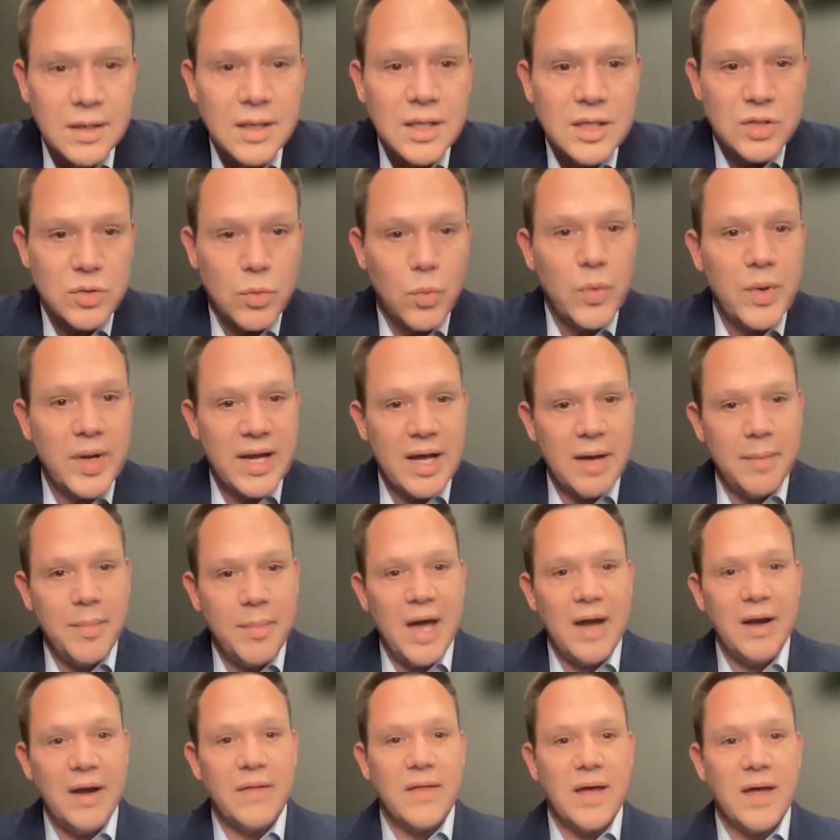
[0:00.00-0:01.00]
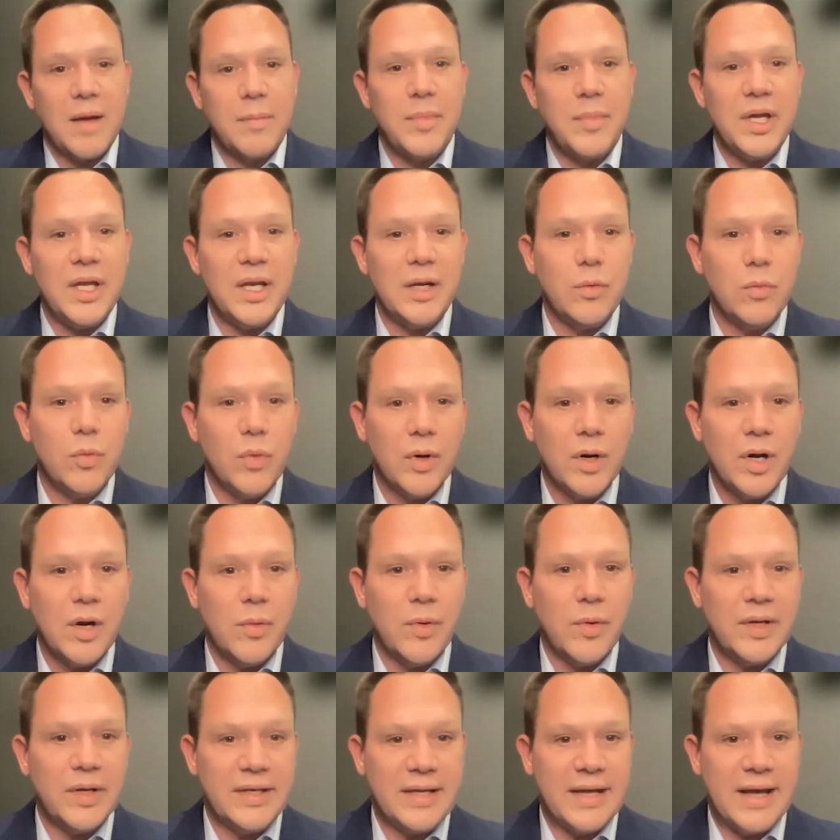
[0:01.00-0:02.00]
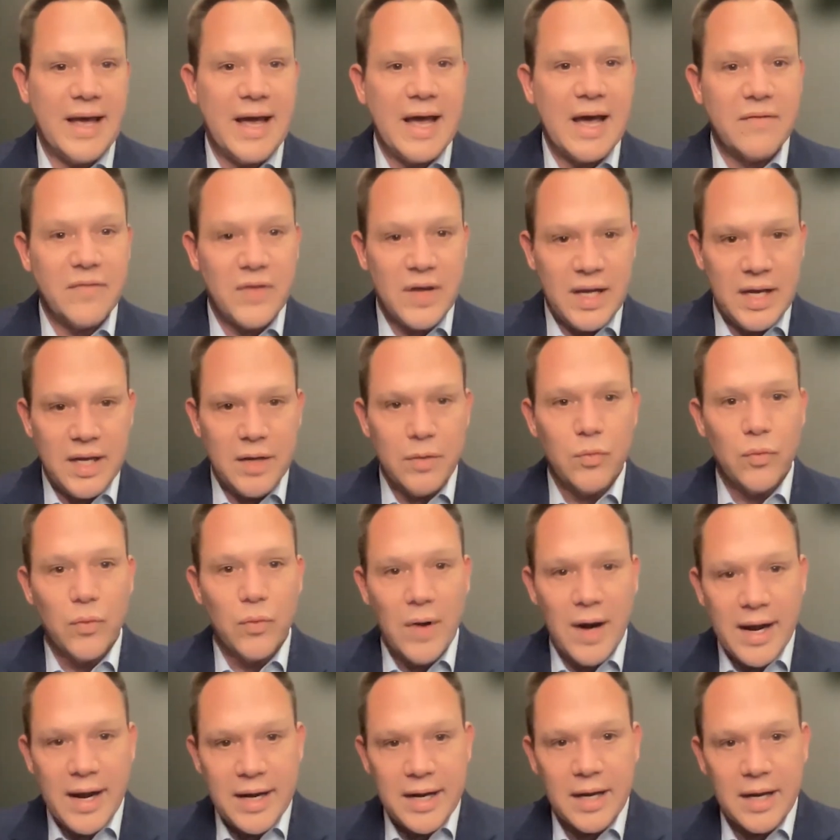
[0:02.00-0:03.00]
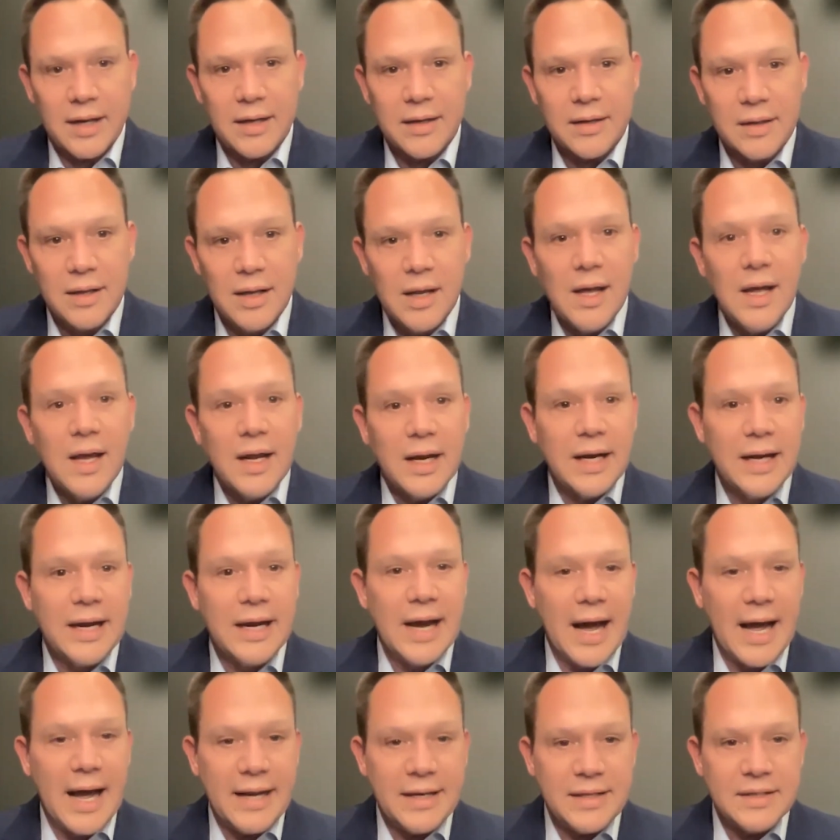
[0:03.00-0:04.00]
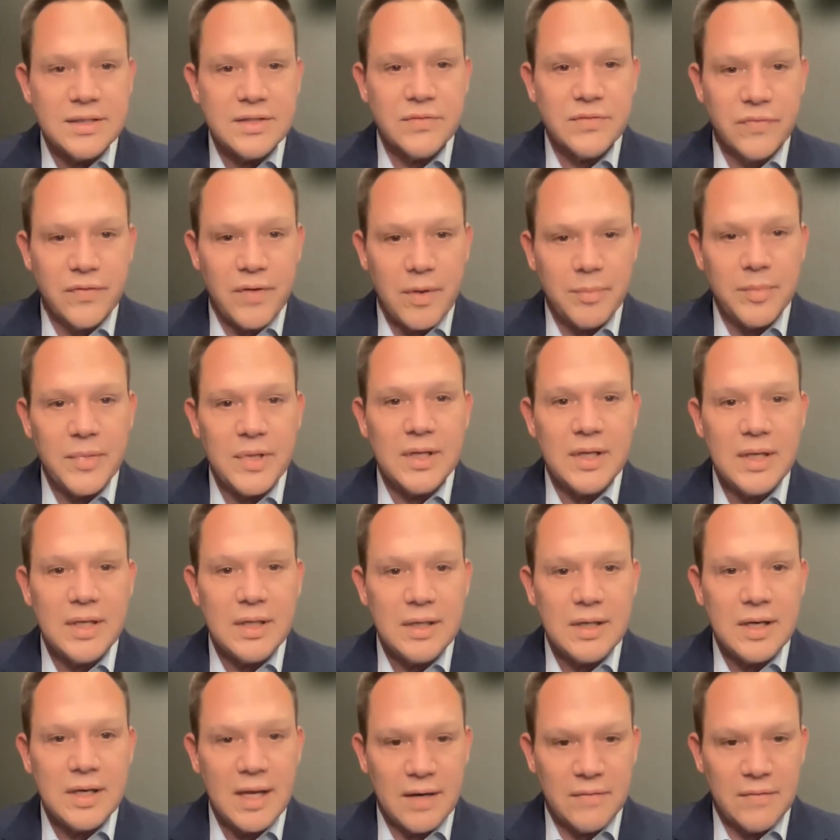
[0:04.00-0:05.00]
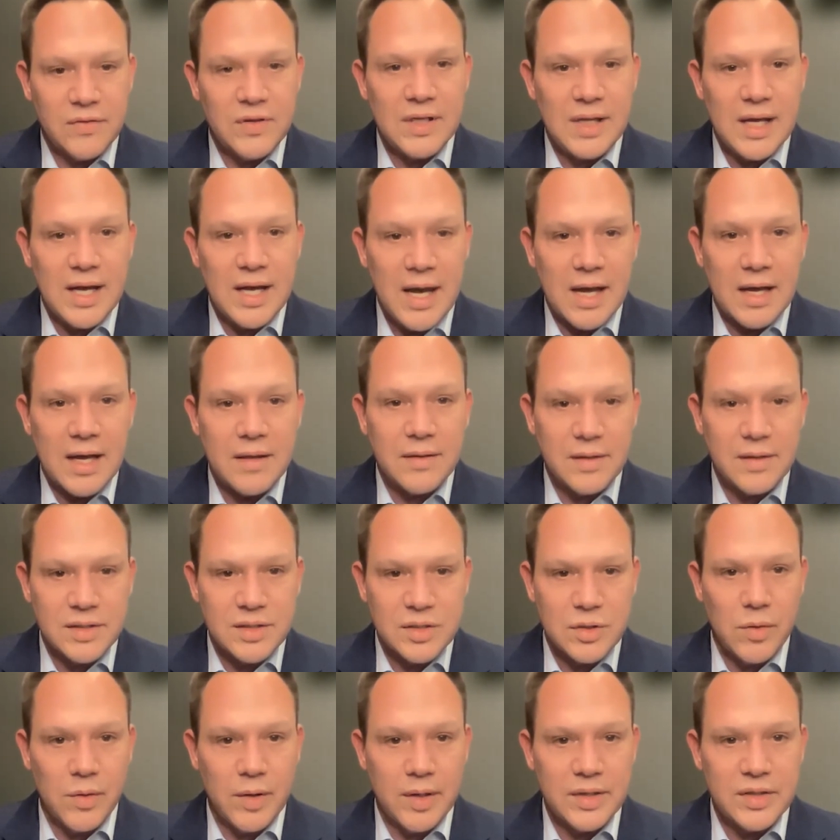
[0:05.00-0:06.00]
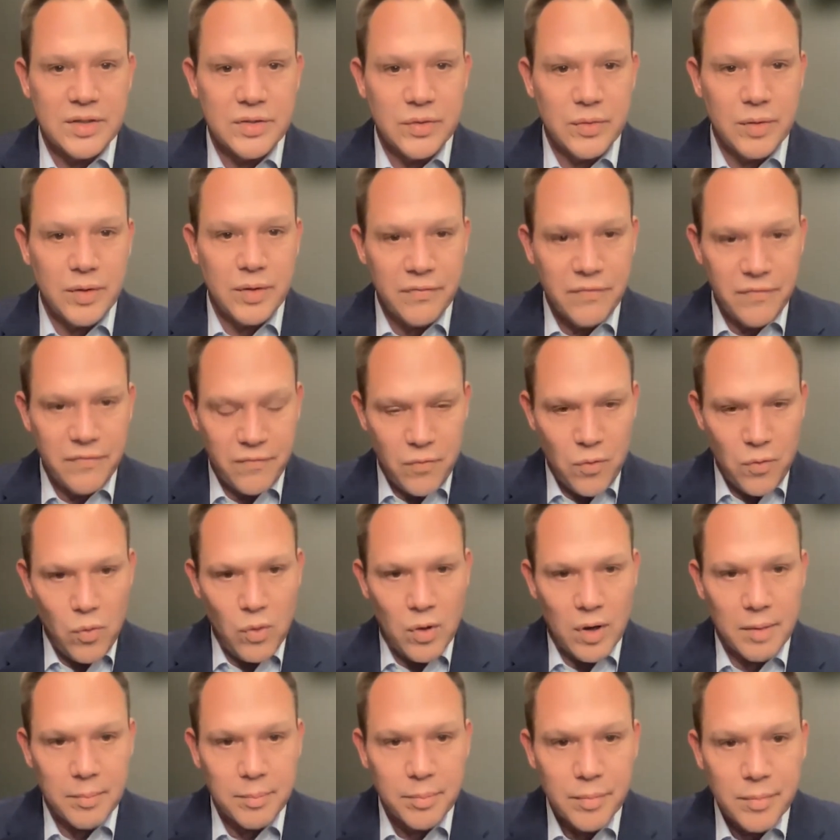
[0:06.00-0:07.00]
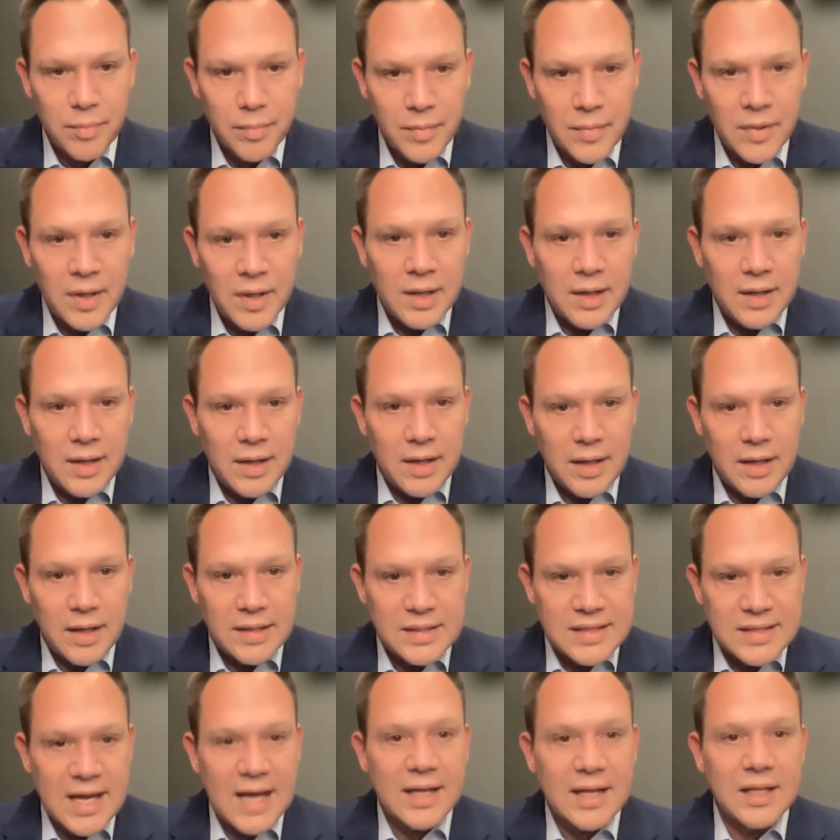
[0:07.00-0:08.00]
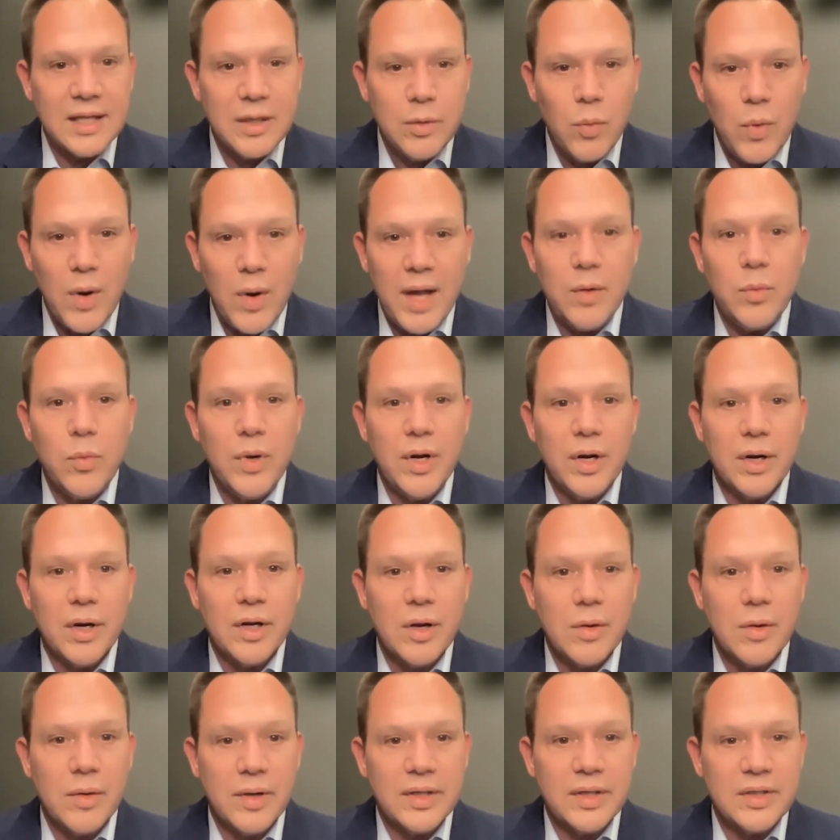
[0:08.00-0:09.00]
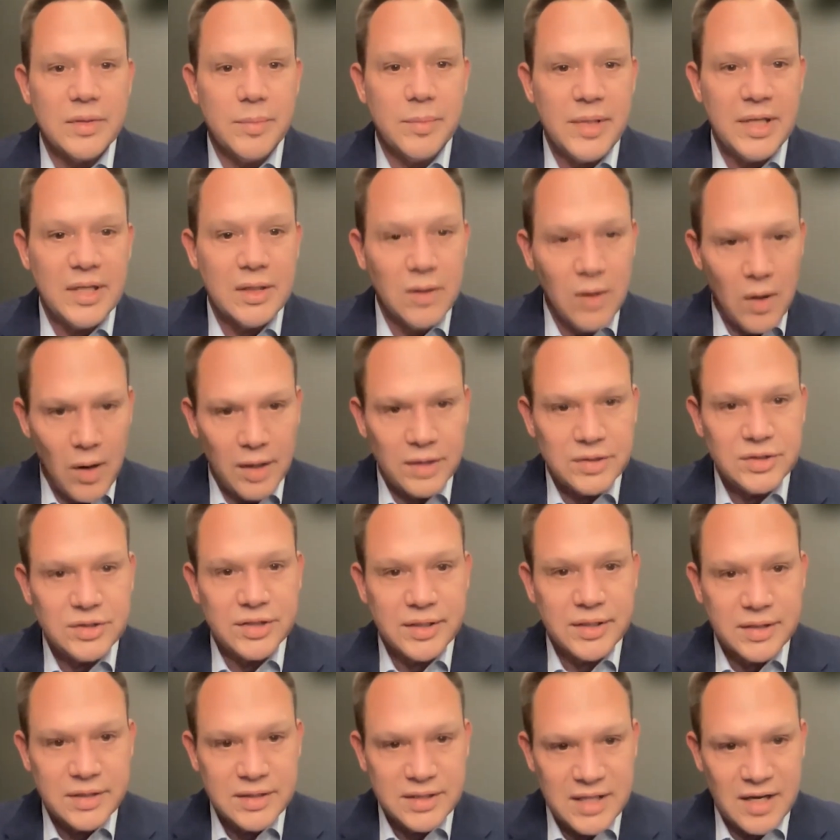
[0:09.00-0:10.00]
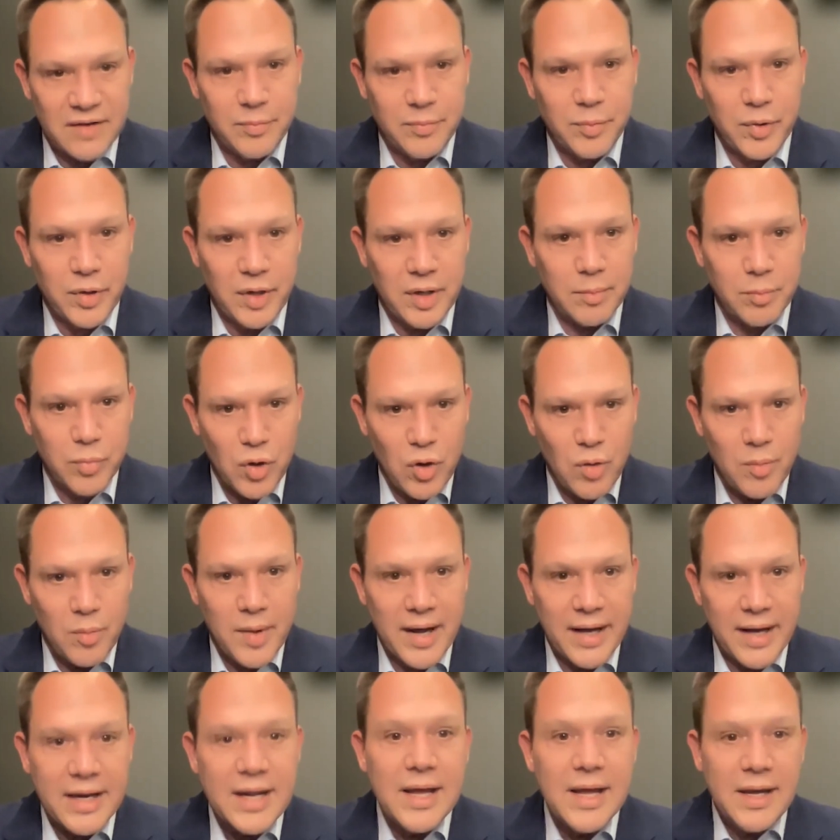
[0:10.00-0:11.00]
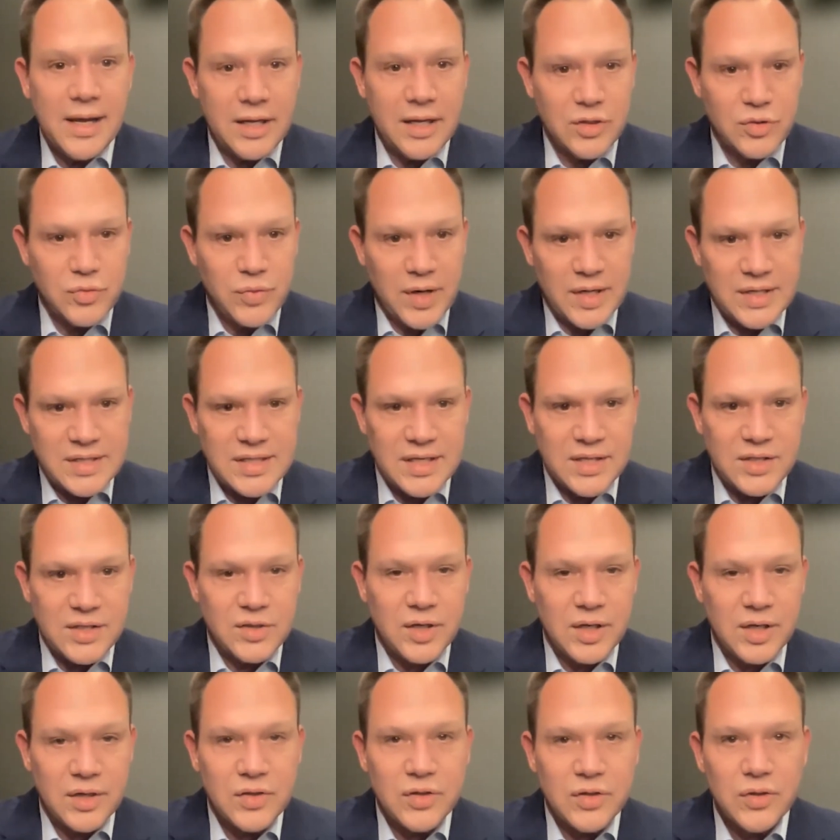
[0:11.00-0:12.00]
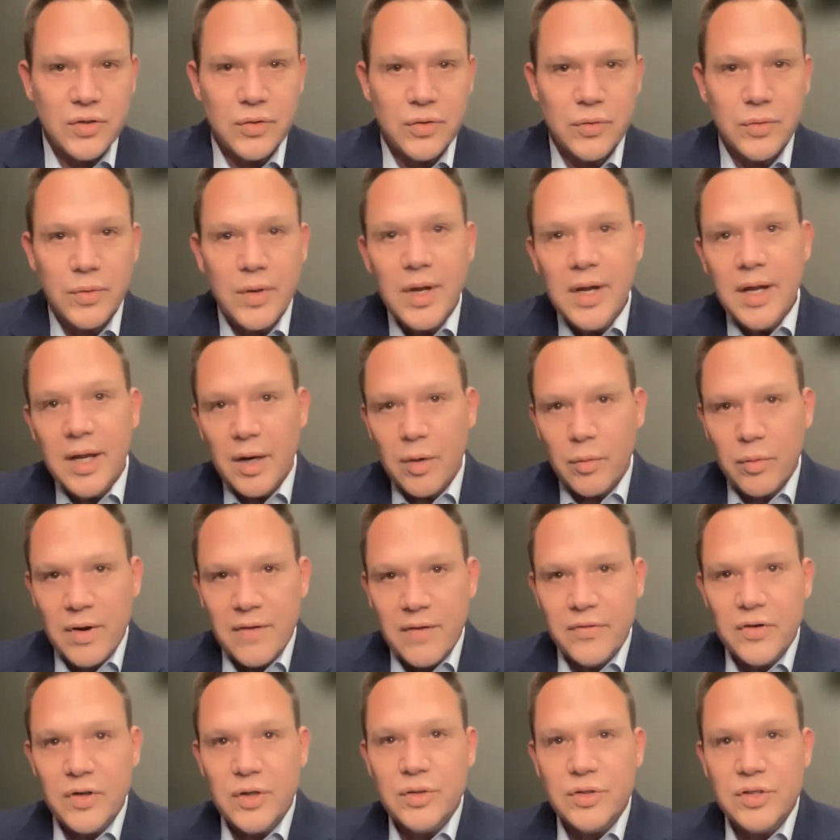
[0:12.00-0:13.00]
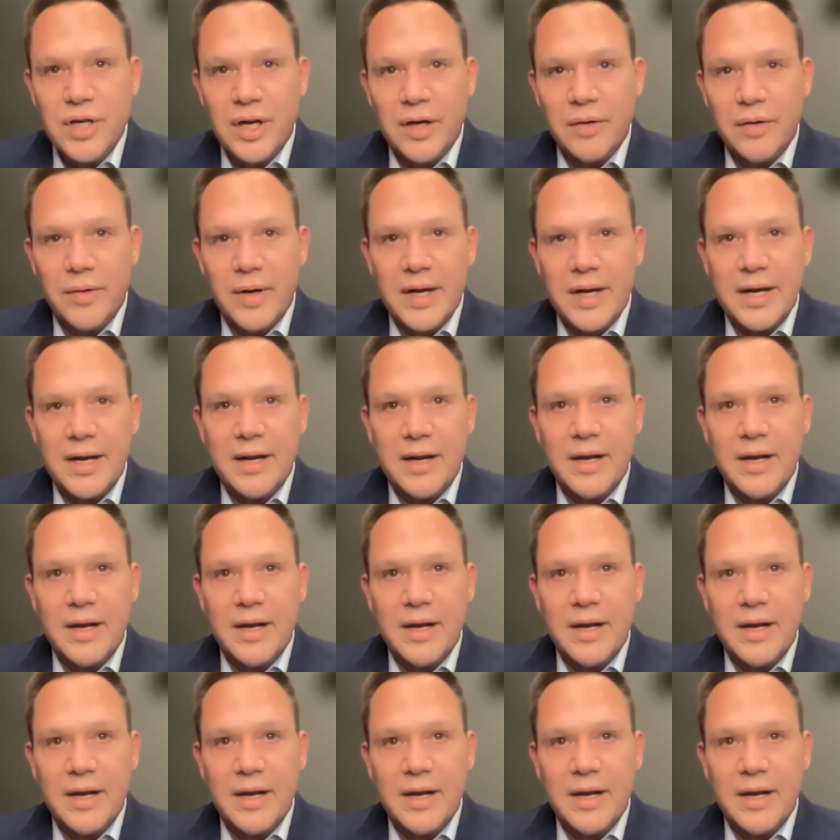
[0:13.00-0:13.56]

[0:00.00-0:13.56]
So when we come out of that meeting, we're going to have in writing guidance from the FDA that's going to inform exactly when we are going to be launching Sofpironium bromide and transitioning to a revenue-generating